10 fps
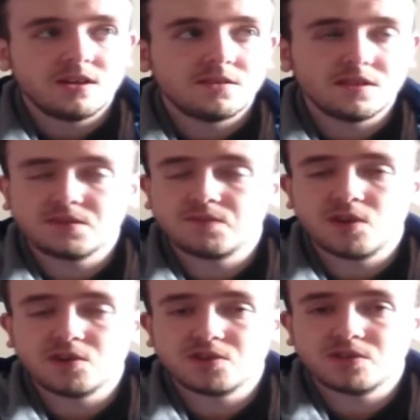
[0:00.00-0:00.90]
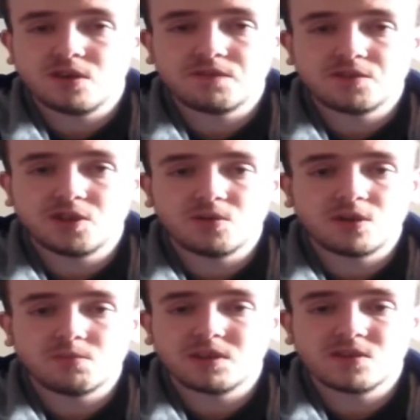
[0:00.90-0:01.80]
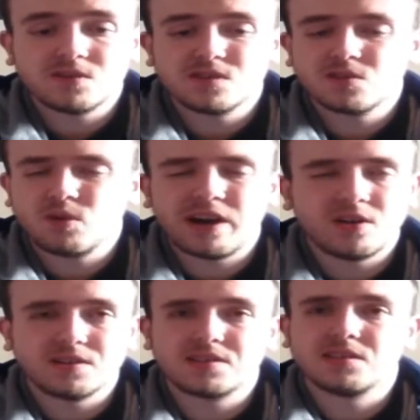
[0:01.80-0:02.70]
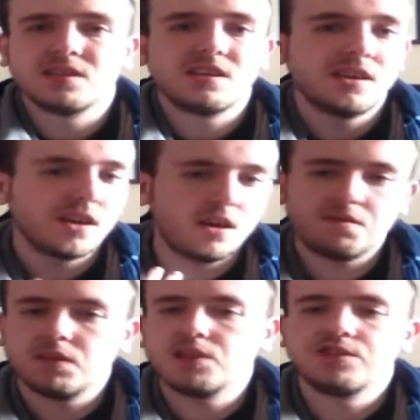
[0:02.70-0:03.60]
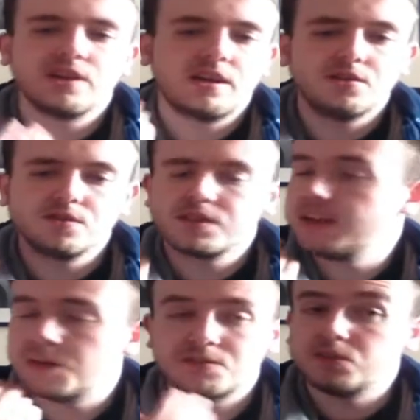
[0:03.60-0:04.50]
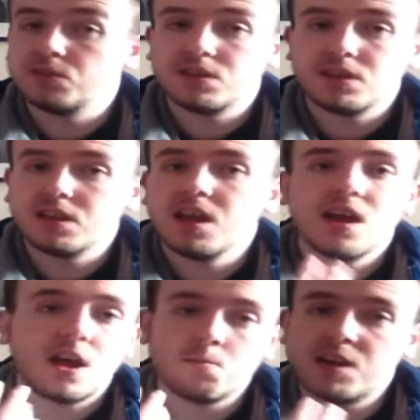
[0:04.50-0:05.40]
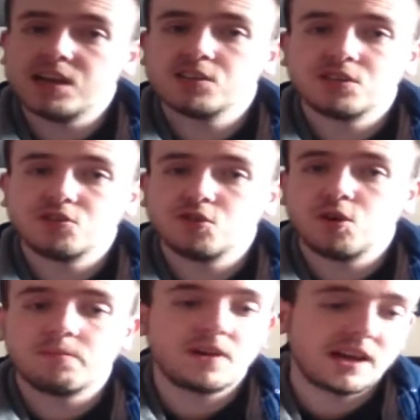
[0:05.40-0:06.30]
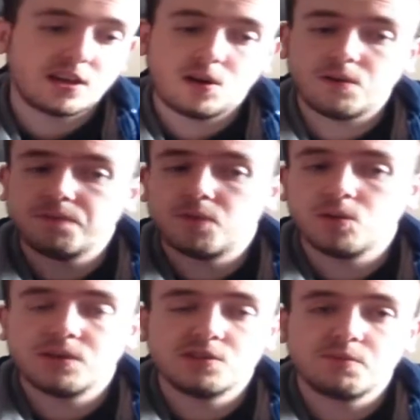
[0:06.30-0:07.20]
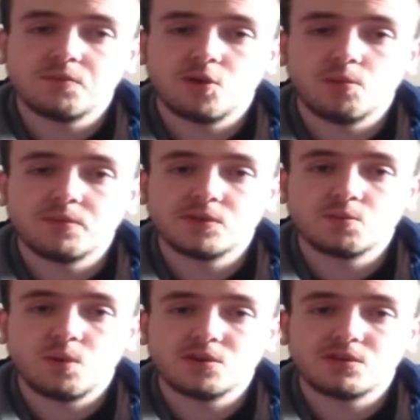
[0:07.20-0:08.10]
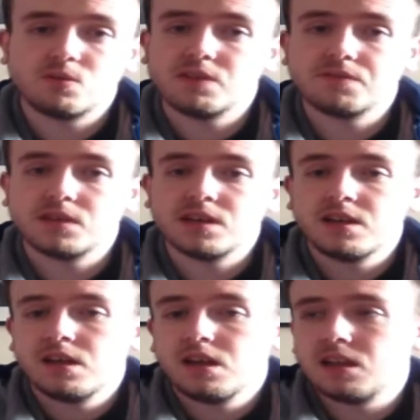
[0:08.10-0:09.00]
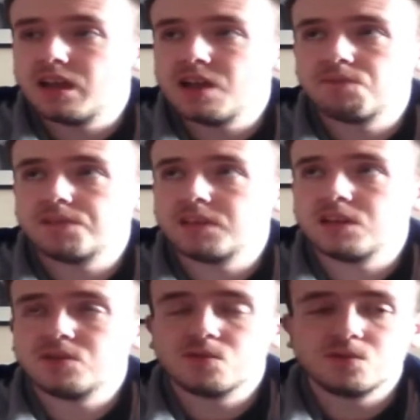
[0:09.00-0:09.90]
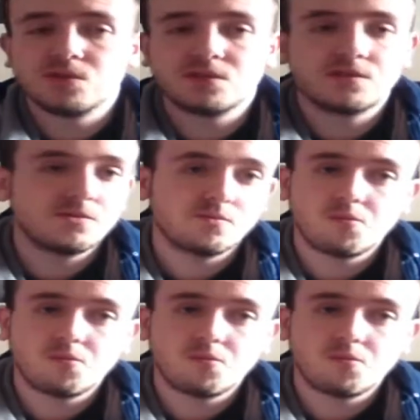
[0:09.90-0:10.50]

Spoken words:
this version of the Joker, because quite honestly, Heath Ledger, he does an absolutely amazing job. I can't fault his performance whatsoever. Like, everything he does,